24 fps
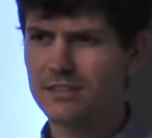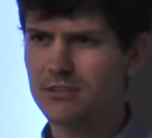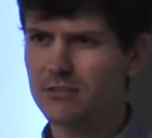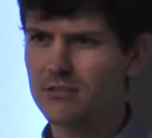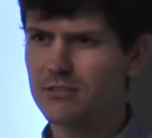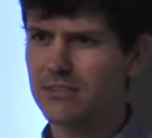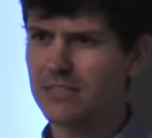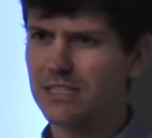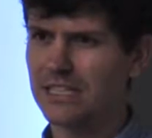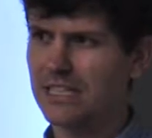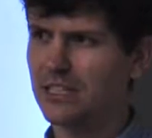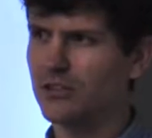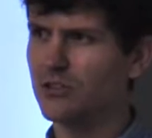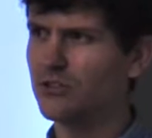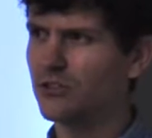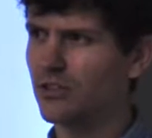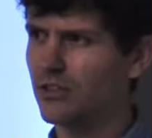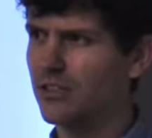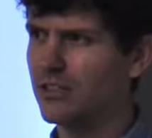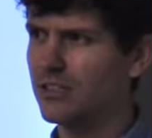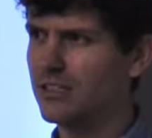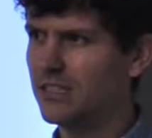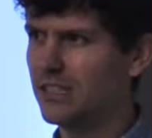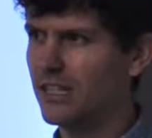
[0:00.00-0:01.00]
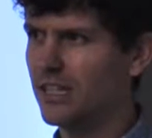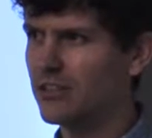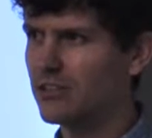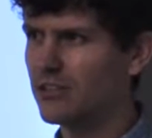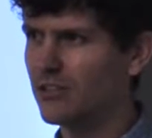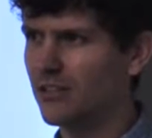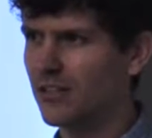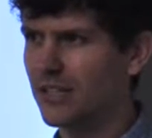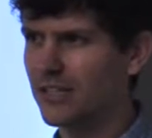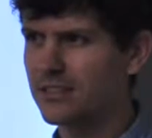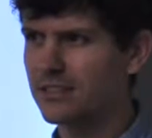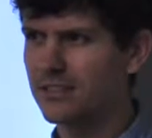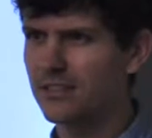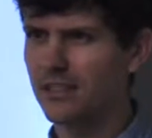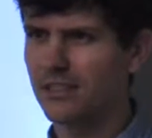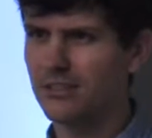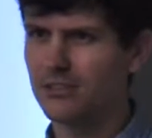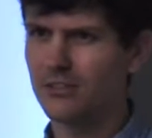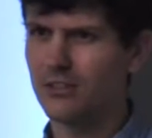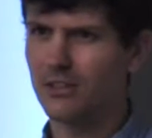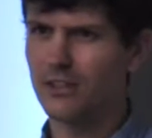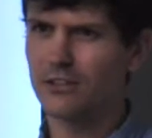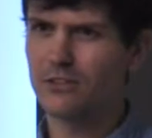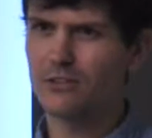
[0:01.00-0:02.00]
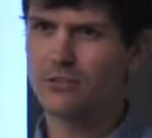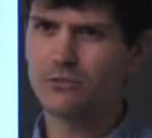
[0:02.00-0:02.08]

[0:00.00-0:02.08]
This is an intro to DH class that I taught.